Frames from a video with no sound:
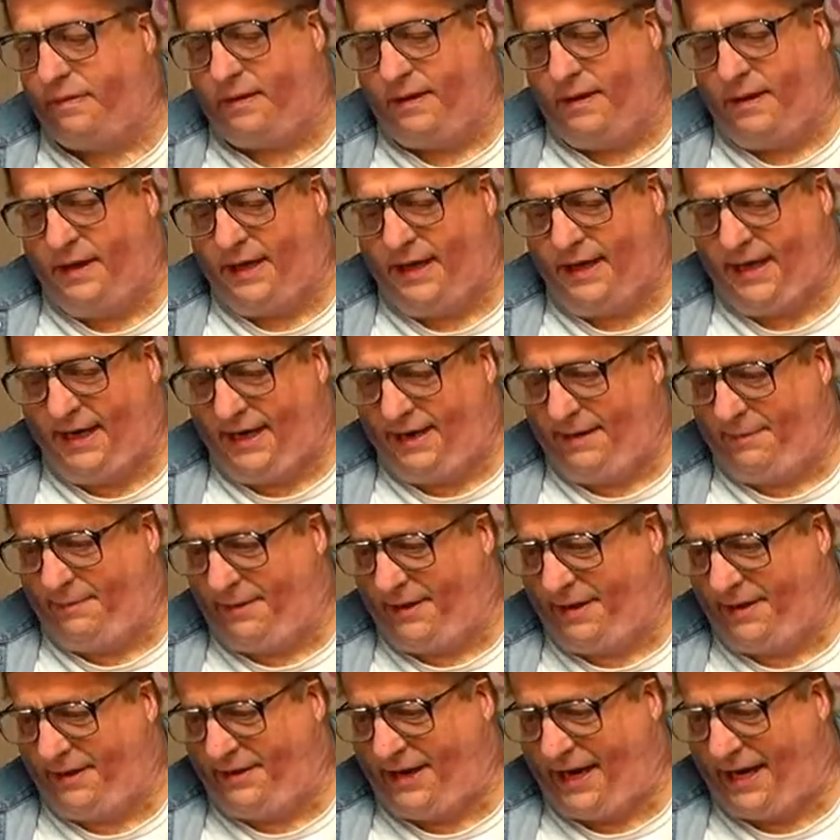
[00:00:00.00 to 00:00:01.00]

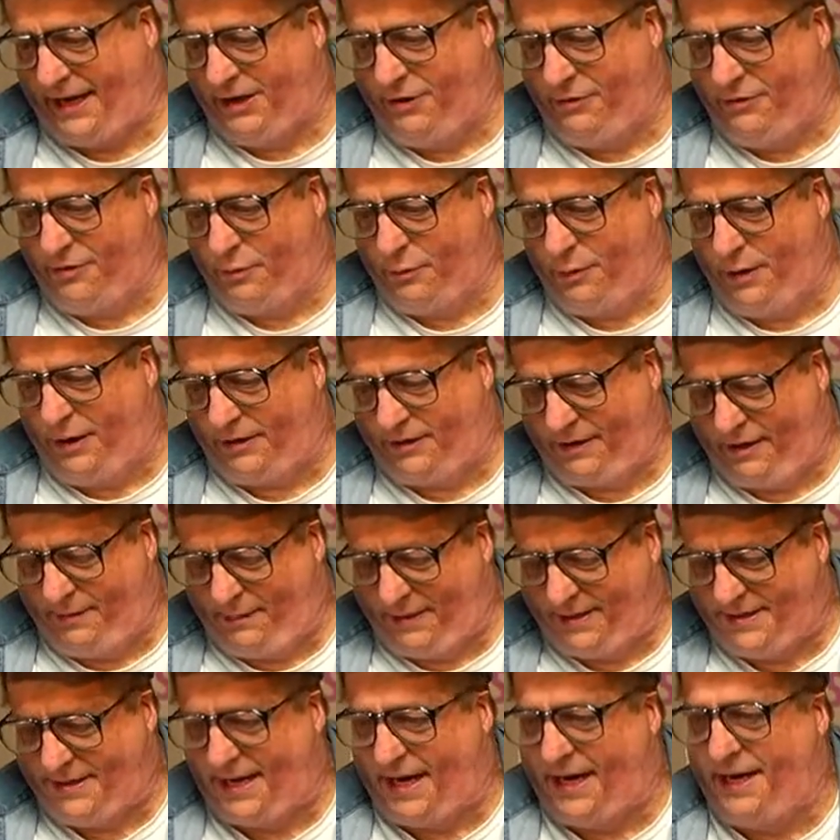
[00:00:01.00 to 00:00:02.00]
Thank you and you're welcome.
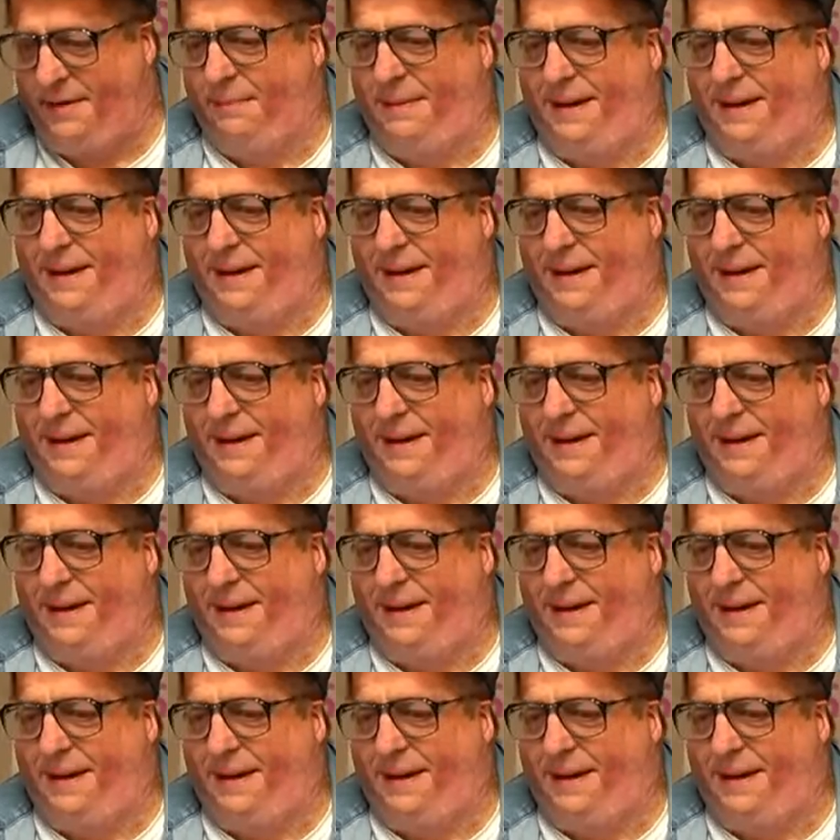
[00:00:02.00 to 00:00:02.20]
Assigned